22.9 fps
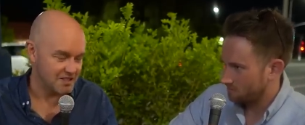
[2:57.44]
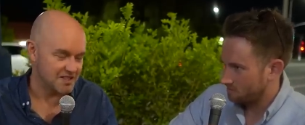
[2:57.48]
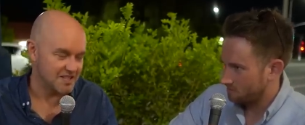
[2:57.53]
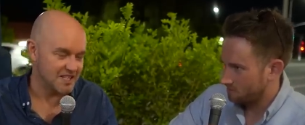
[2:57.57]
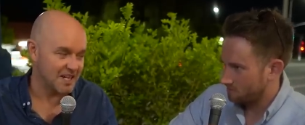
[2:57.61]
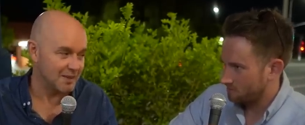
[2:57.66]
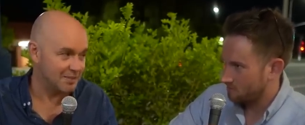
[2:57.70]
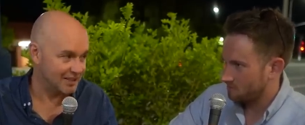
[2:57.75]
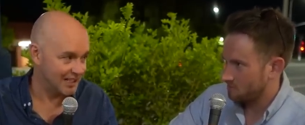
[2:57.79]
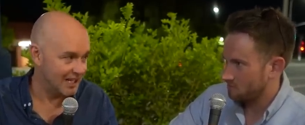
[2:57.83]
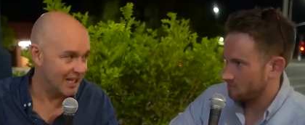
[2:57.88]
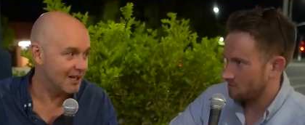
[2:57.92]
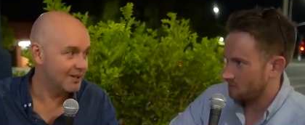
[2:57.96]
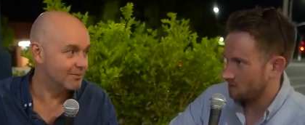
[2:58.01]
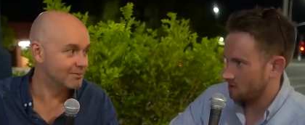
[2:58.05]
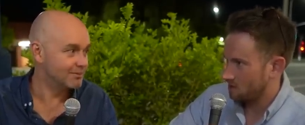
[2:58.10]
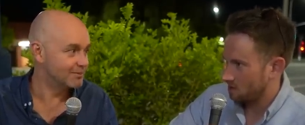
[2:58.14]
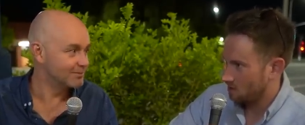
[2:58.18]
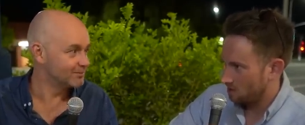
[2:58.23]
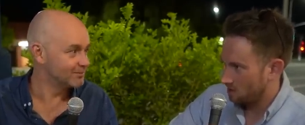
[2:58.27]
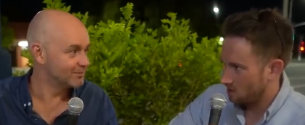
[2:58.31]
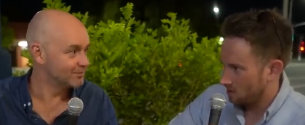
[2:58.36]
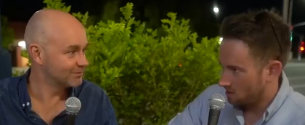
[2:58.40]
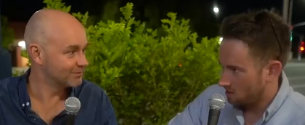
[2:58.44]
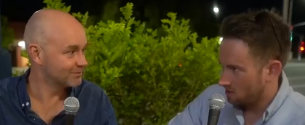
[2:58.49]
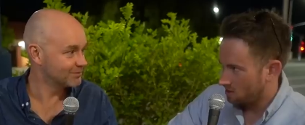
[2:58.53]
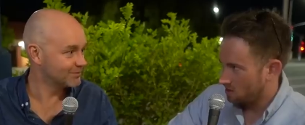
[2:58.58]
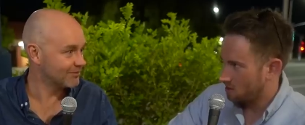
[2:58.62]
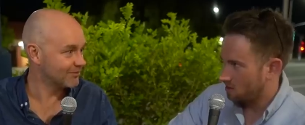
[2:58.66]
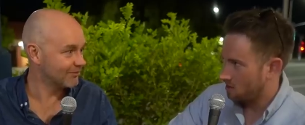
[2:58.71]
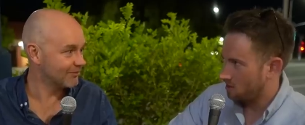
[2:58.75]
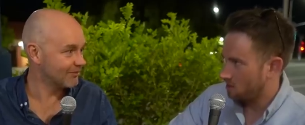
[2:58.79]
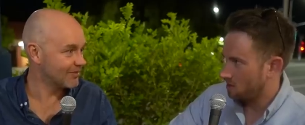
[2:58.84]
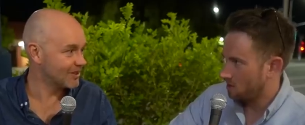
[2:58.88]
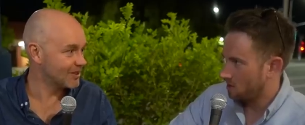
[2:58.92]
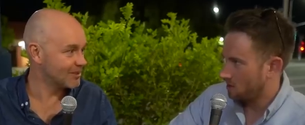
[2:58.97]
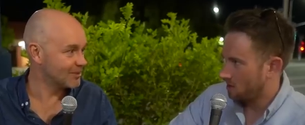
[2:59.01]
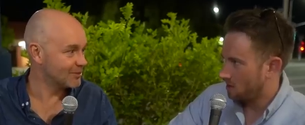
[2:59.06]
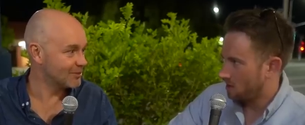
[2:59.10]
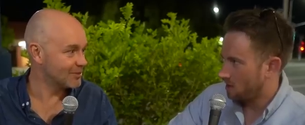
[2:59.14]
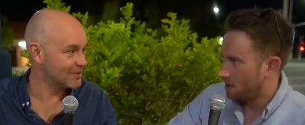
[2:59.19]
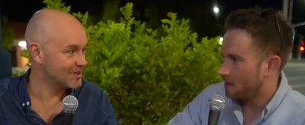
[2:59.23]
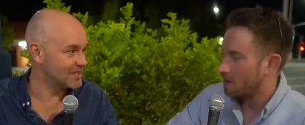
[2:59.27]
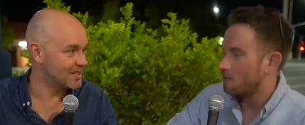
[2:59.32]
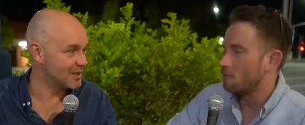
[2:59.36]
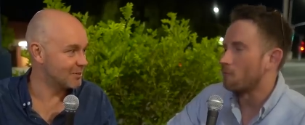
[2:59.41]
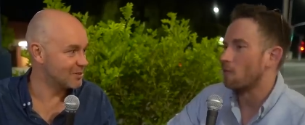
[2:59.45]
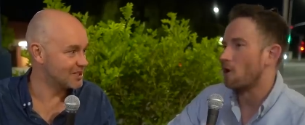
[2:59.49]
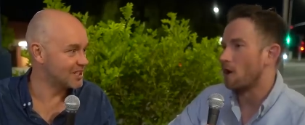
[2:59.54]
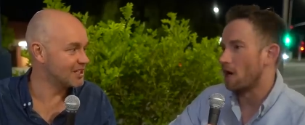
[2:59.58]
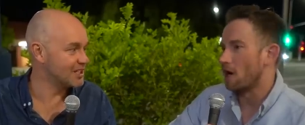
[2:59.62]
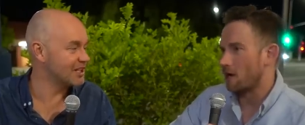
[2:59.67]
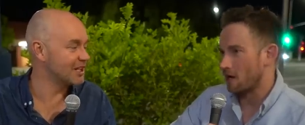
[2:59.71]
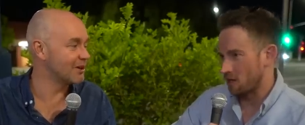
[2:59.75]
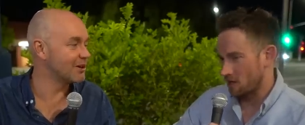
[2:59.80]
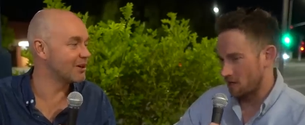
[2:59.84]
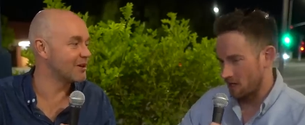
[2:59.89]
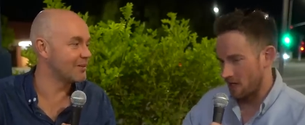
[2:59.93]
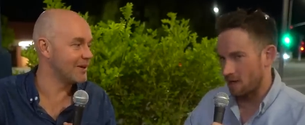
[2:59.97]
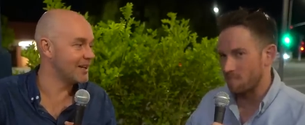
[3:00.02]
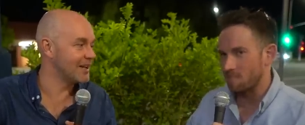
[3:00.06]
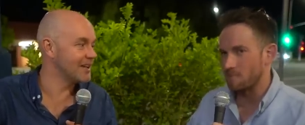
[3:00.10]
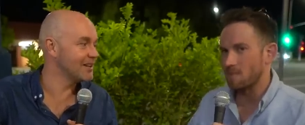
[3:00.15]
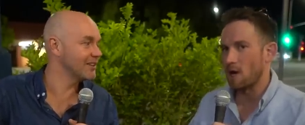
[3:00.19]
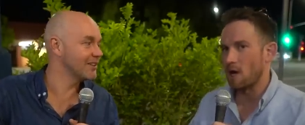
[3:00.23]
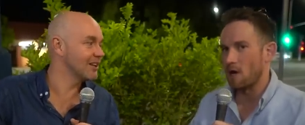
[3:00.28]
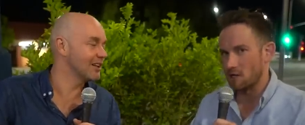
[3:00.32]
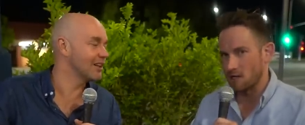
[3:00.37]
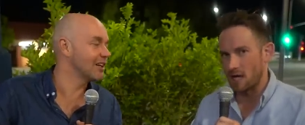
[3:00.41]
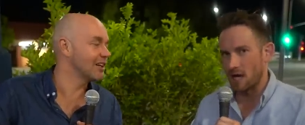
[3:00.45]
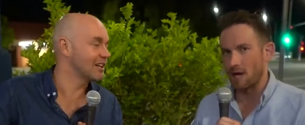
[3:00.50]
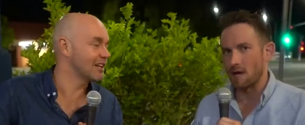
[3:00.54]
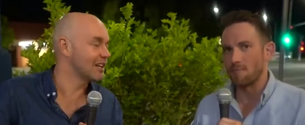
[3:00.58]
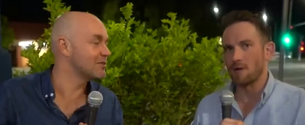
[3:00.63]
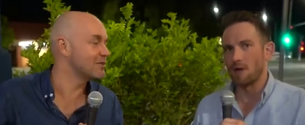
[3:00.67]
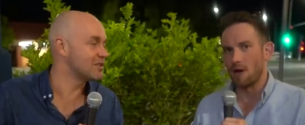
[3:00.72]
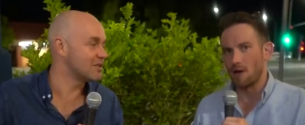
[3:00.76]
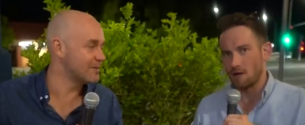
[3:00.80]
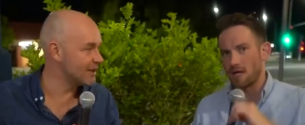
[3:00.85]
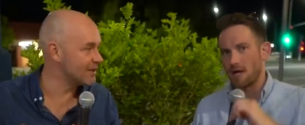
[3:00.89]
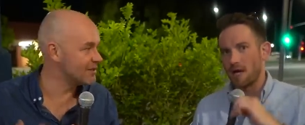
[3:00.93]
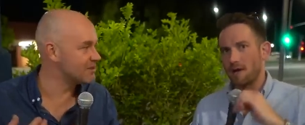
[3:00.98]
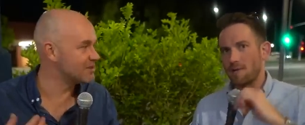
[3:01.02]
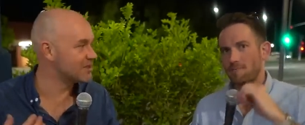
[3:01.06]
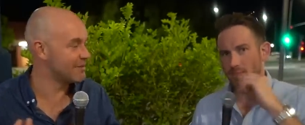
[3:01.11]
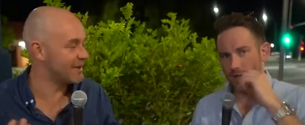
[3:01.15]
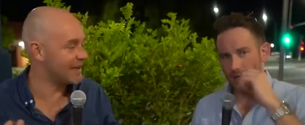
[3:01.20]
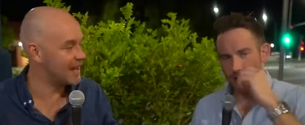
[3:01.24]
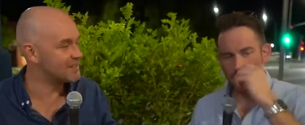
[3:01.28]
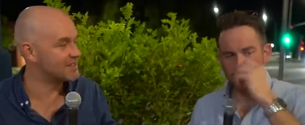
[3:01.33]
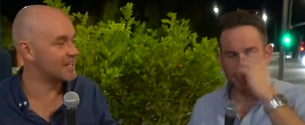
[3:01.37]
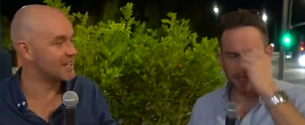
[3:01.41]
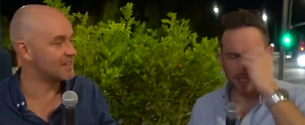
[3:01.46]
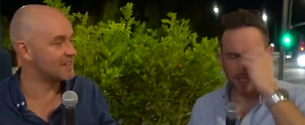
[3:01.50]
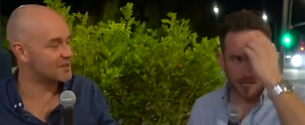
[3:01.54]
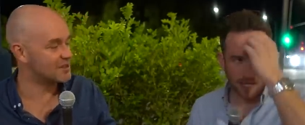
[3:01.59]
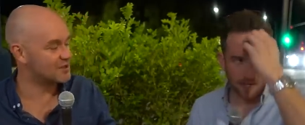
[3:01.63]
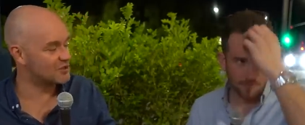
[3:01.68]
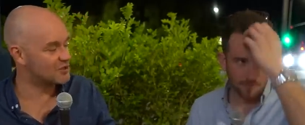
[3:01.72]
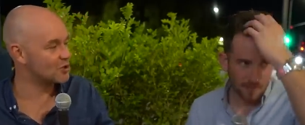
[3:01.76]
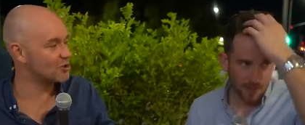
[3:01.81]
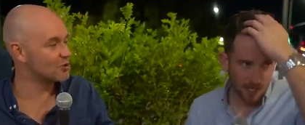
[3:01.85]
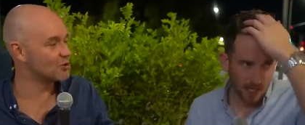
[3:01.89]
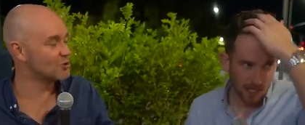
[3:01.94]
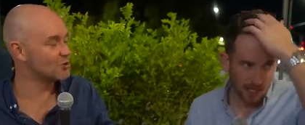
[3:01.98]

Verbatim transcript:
Speaker 1: to double up with a double. Right, you know what I mean? Like, like, okay, he, was, he was about to get the two.